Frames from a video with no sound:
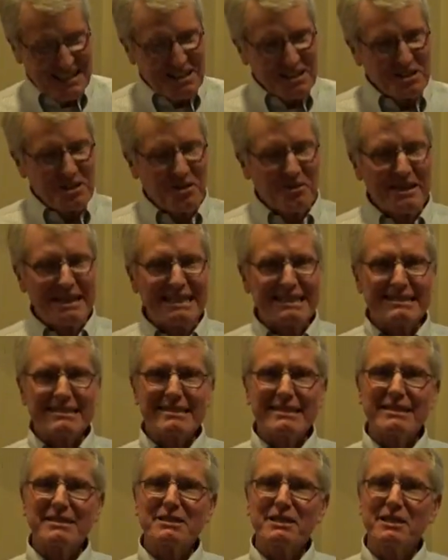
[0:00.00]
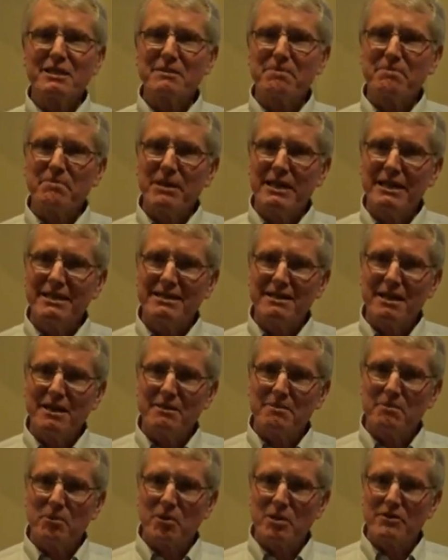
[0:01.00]
So it sits in the
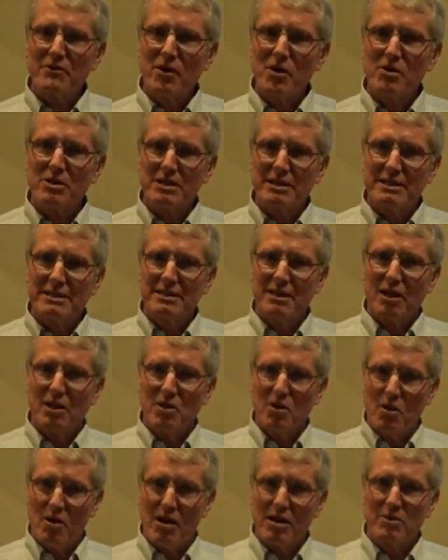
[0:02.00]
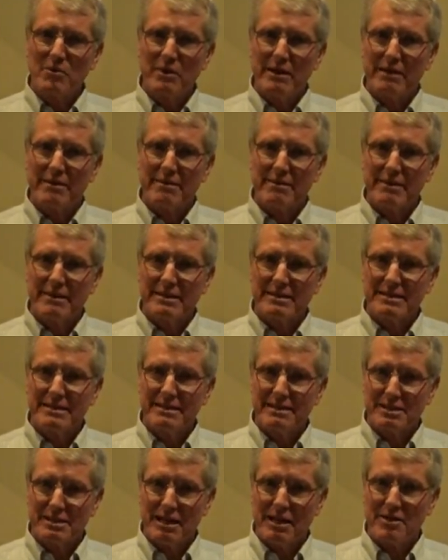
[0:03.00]
Port of Oakland along with
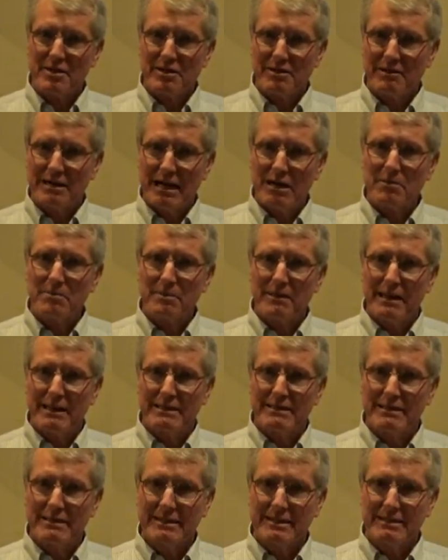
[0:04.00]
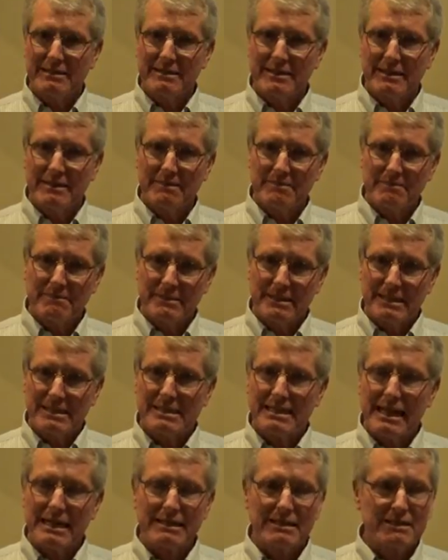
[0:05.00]
this other airplane, the
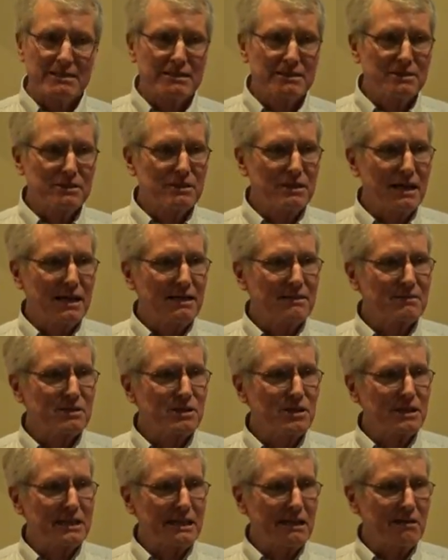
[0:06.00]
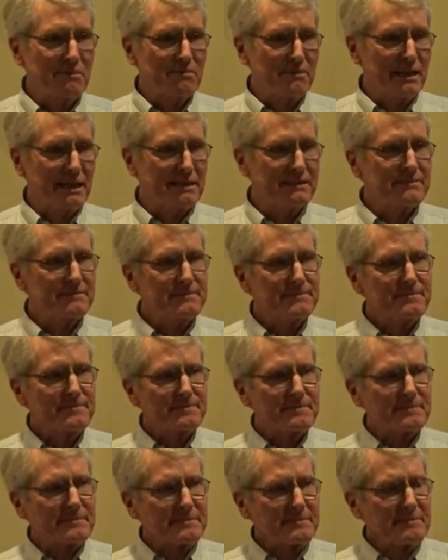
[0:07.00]
second Cook airplane,
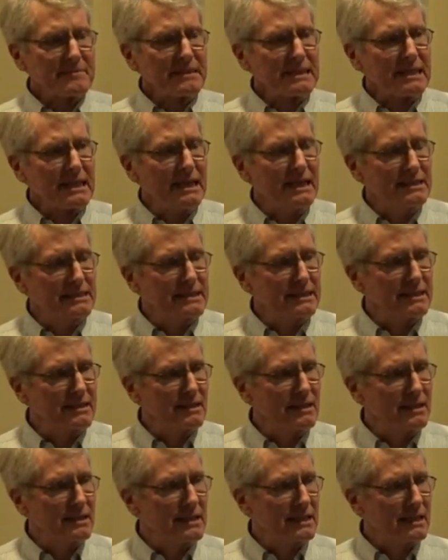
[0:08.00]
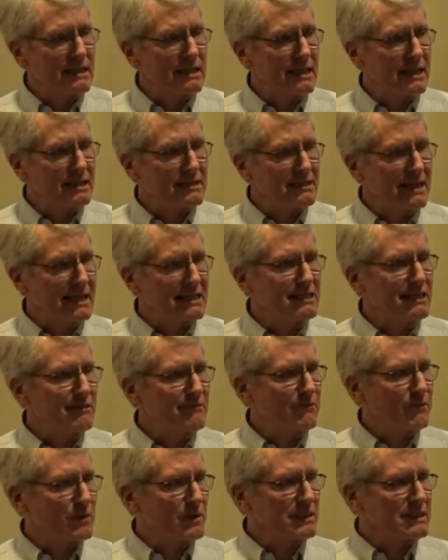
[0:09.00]
until
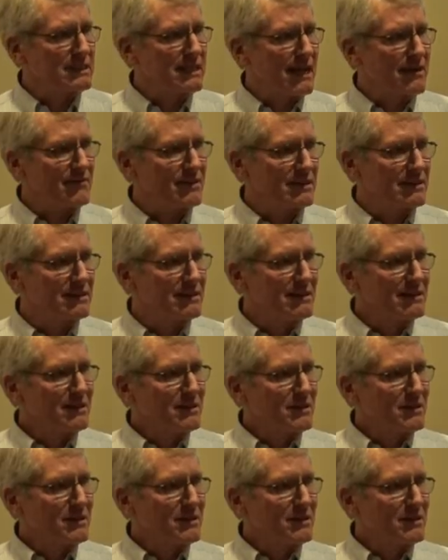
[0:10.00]
1947,